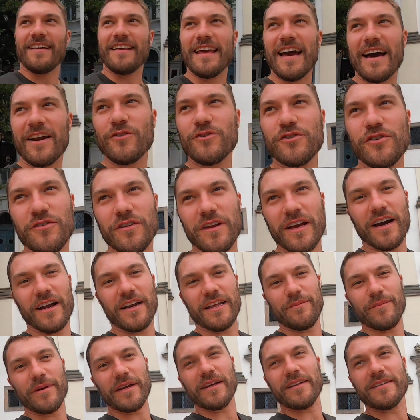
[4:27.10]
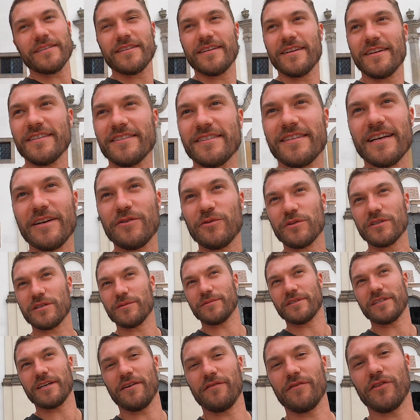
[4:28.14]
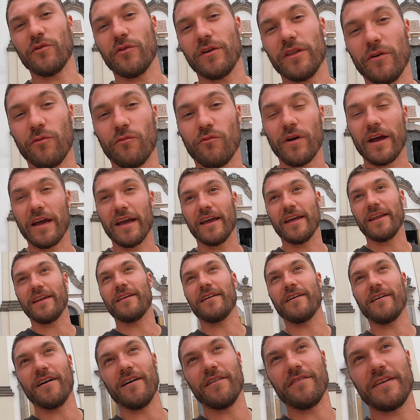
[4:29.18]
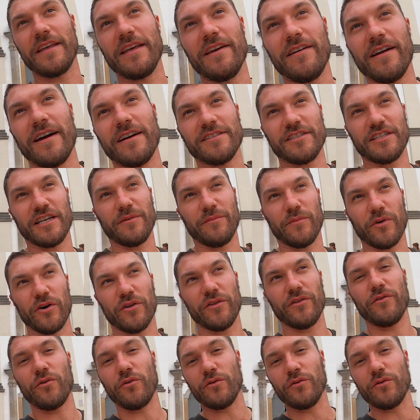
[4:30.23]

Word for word: Janos Hunyadi begins to distinguish himself during the reign of Király Zsigmond,